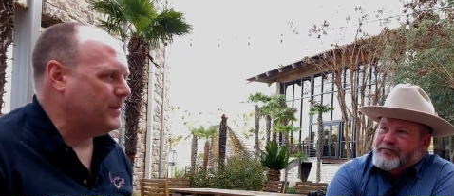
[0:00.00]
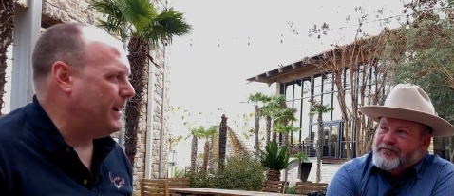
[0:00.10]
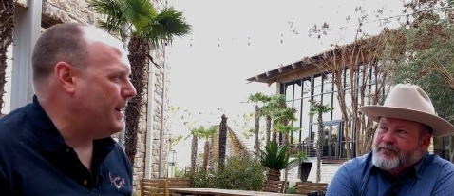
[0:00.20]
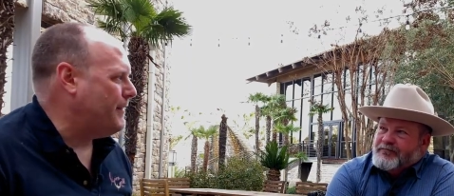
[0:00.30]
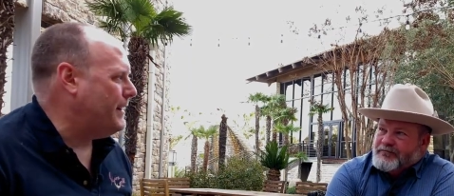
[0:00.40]

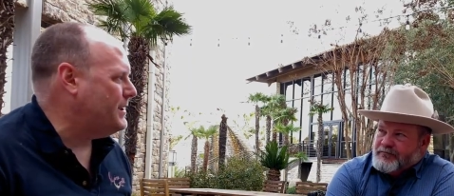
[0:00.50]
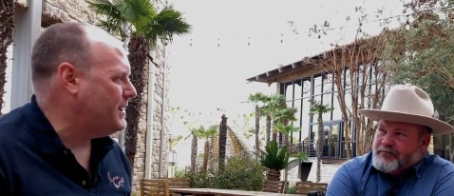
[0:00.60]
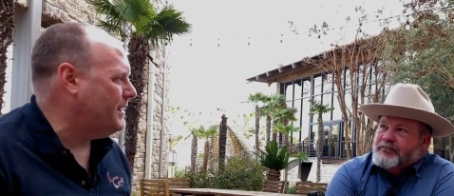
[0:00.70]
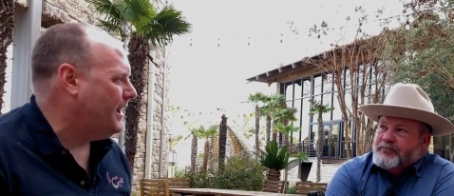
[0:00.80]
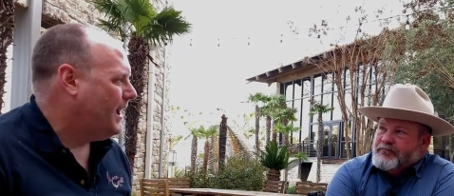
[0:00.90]
Speaker 1: by
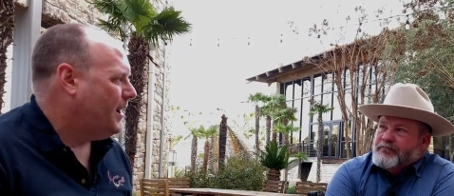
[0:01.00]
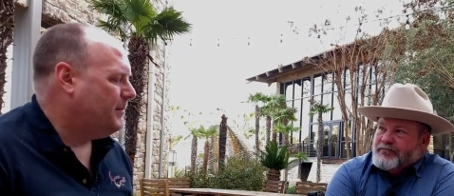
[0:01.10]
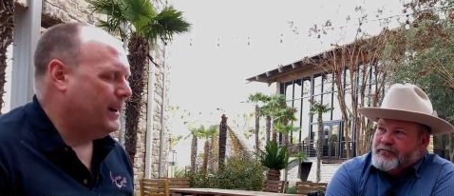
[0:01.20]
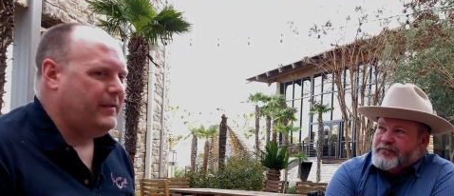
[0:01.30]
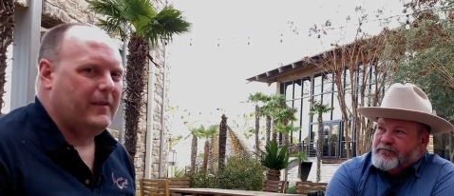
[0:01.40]
definition,
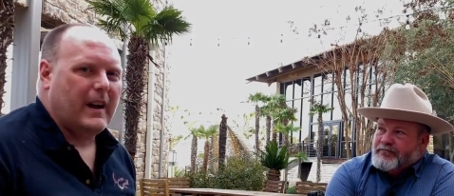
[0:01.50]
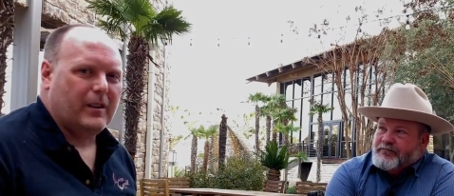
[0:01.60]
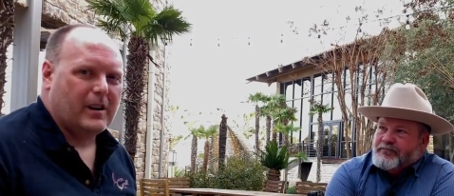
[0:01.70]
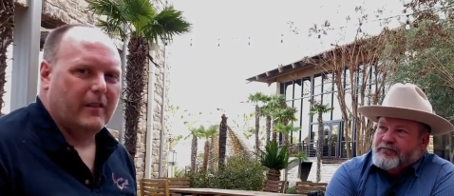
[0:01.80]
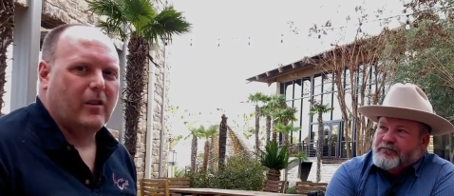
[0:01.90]
but if you've got
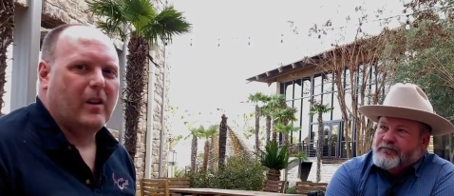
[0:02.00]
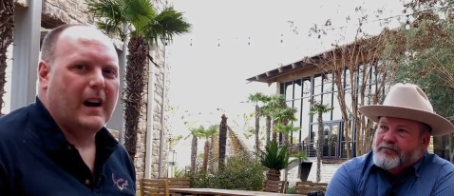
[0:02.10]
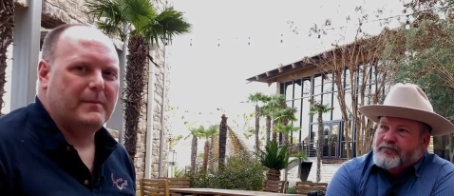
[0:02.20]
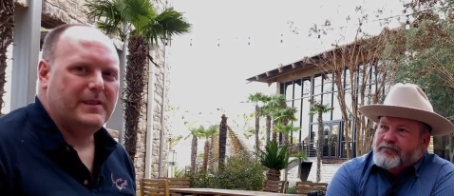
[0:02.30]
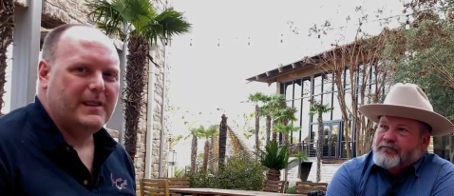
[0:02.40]
your cover
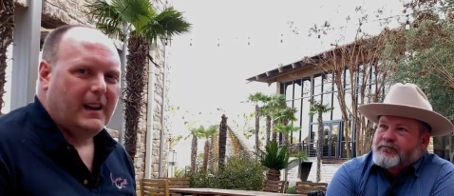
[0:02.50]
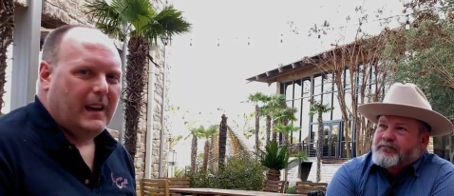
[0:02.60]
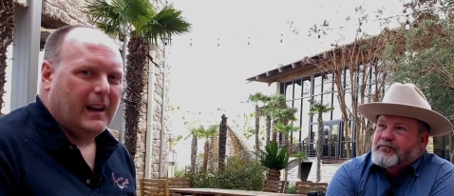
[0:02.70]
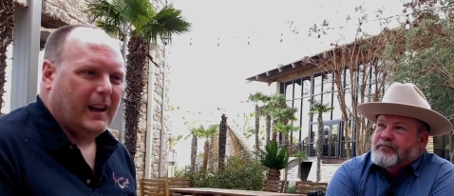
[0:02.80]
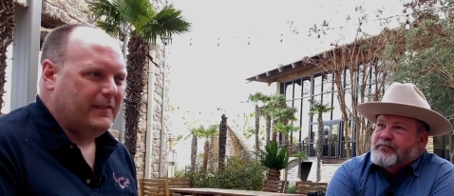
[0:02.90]
crops,
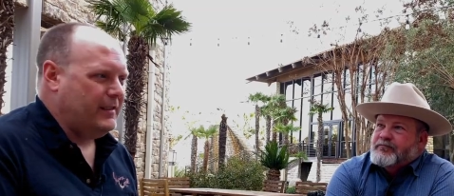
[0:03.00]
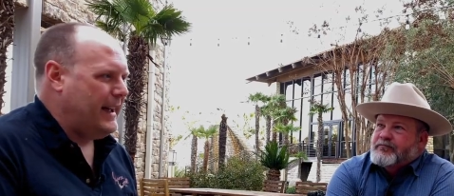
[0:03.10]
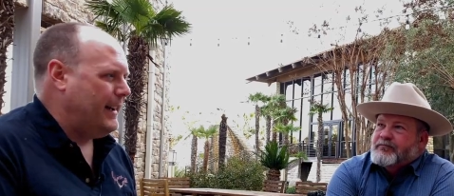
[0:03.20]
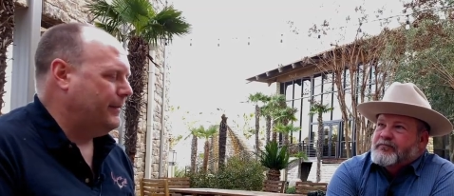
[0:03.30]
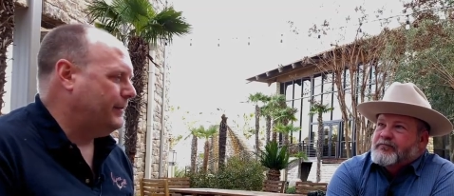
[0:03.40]
uh, if you
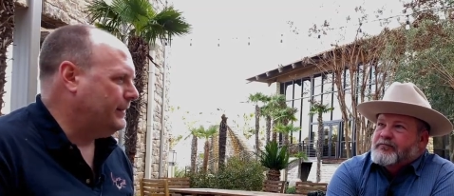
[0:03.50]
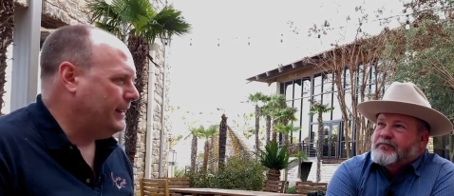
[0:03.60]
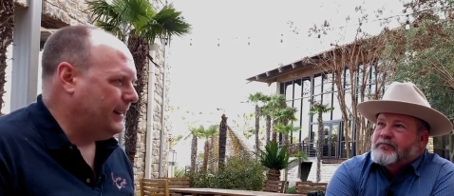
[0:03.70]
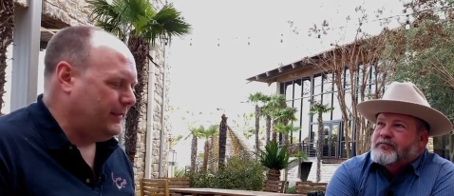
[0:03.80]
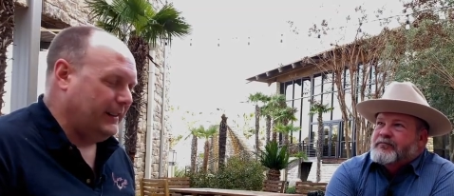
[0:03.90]
have,
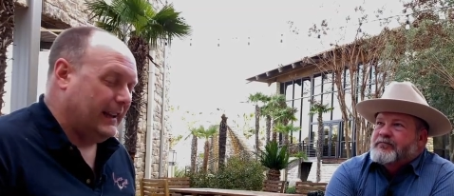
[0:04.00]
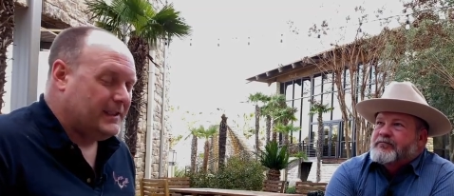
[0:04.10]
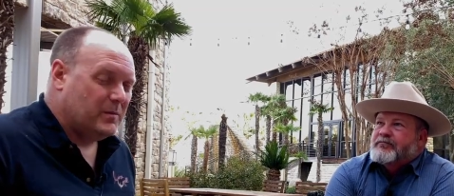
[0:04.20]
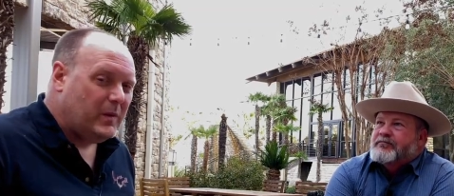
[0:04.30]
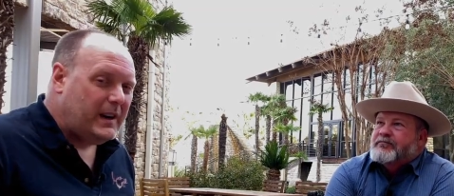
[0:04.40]
if you let
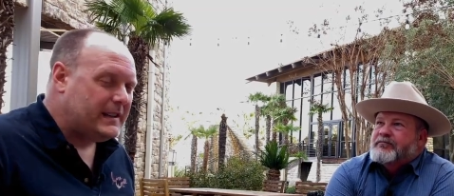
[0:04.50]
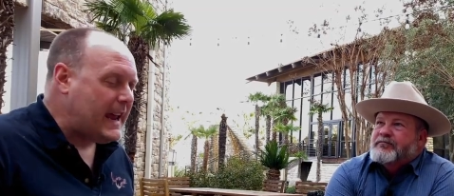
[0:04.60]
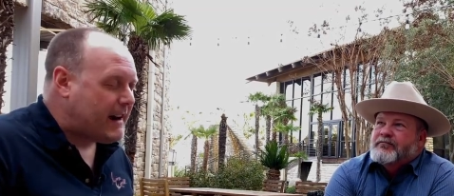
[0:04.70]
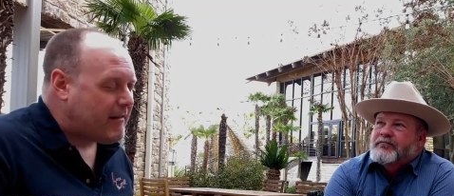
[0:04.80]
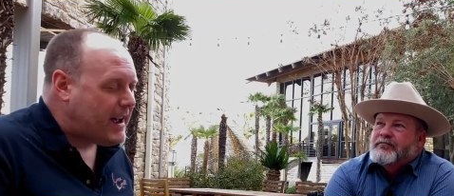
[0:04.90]
some weeds
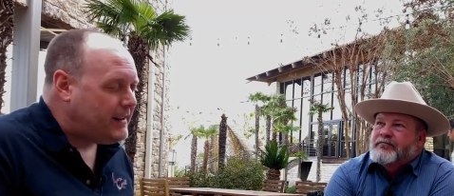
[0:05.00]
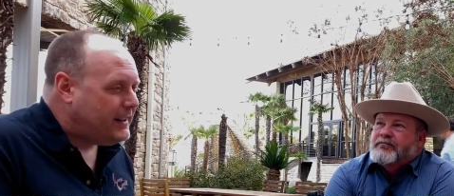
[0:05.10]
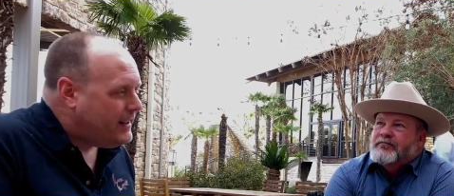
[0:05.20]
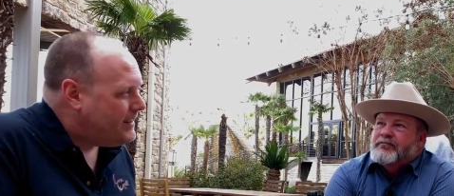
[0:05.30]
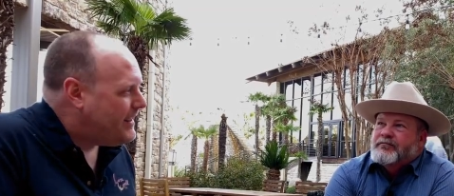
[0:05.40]
hang around
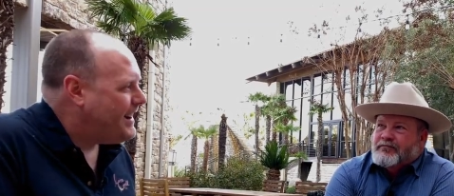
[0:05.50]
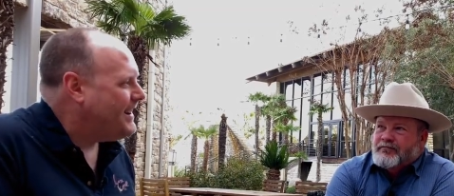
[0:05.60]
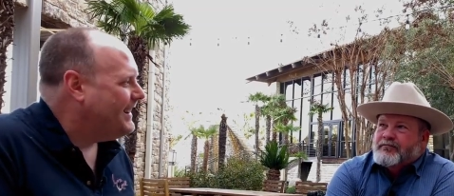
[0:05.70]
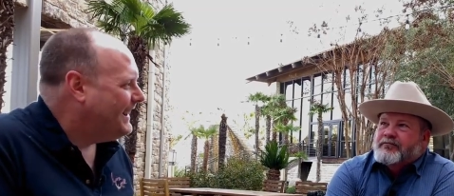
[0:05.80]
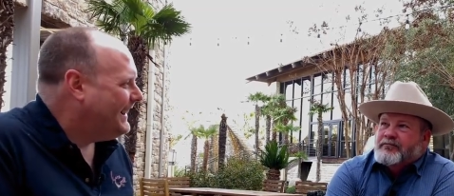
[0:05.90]
here and
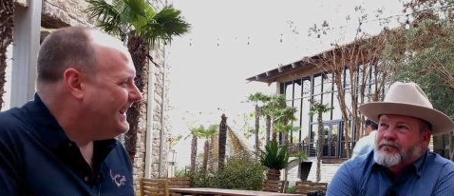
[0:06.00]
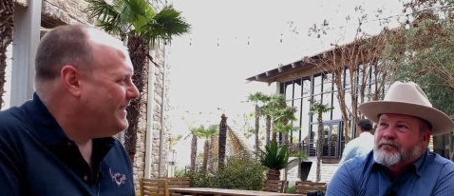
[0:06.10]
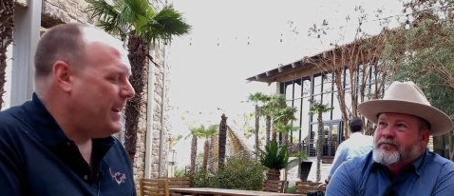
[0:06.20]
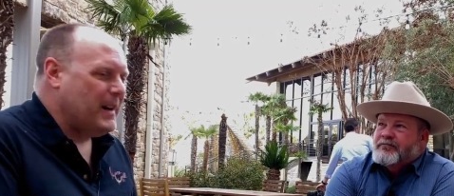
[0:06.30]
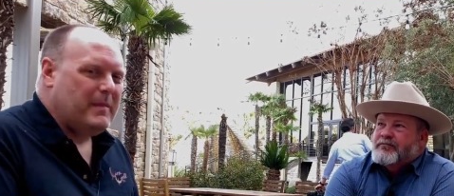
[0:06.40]
there, it
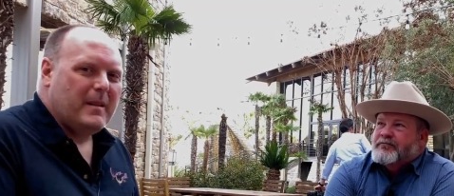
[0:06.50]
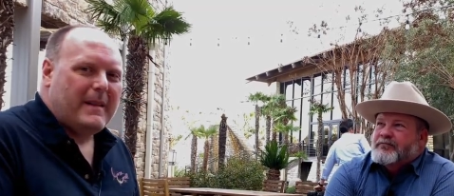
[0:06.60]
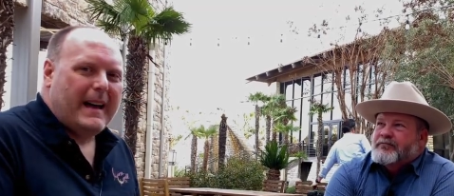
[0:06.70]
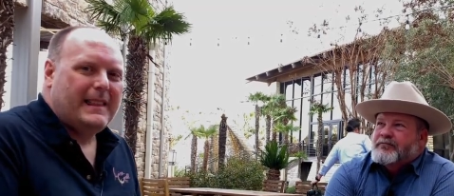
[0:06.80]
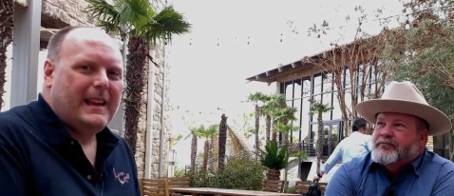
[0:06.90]
may not be a
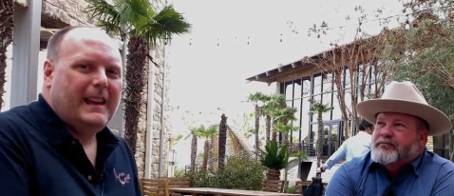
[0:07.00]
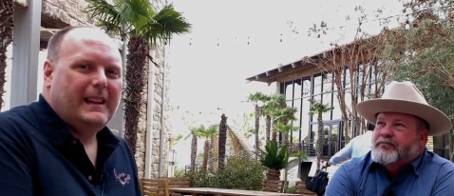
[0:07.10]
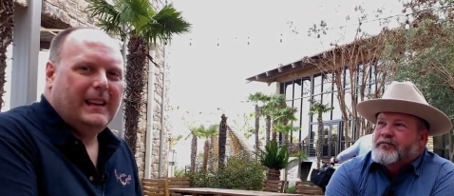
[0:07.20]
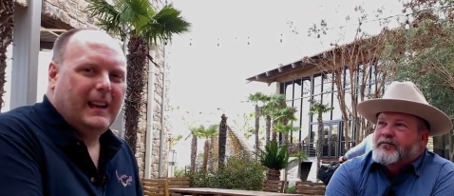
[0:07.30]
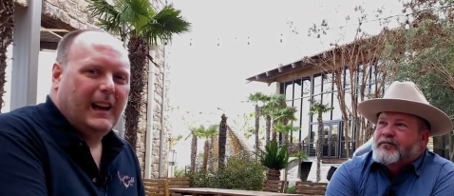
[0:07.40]
bad
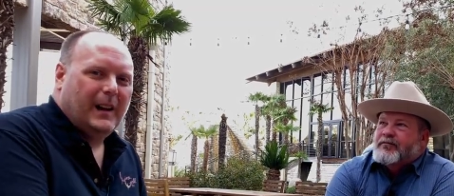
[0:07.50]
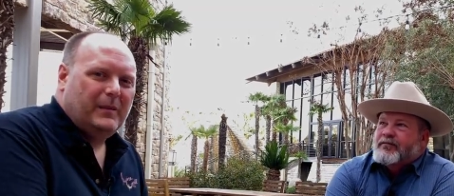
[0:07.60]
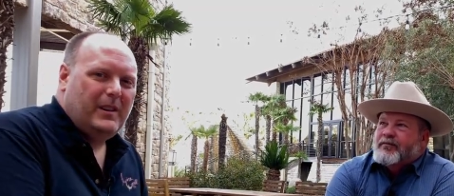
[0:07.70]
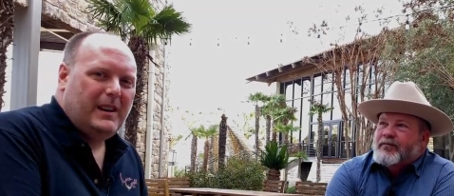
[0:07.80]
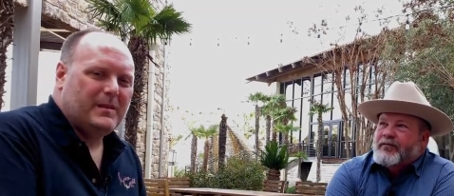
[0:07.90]
thing. Um,
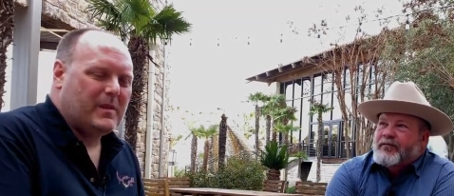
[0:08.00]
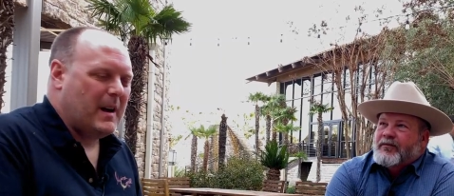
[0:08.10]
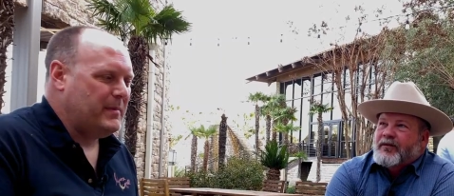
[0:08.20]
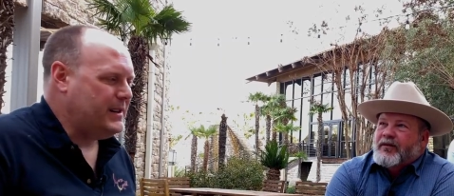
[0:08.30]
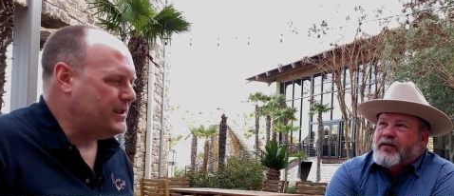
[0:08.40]
you need some
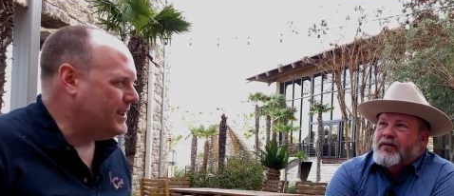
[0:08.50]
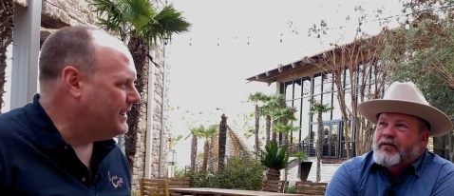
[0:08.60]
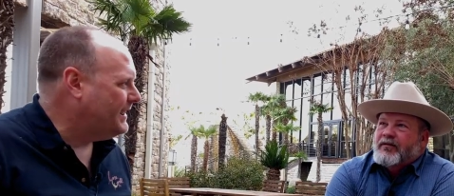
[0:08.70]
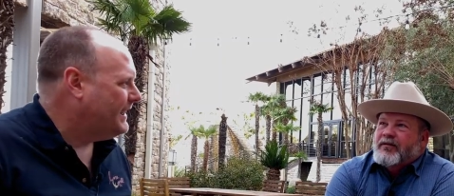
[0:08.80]
competition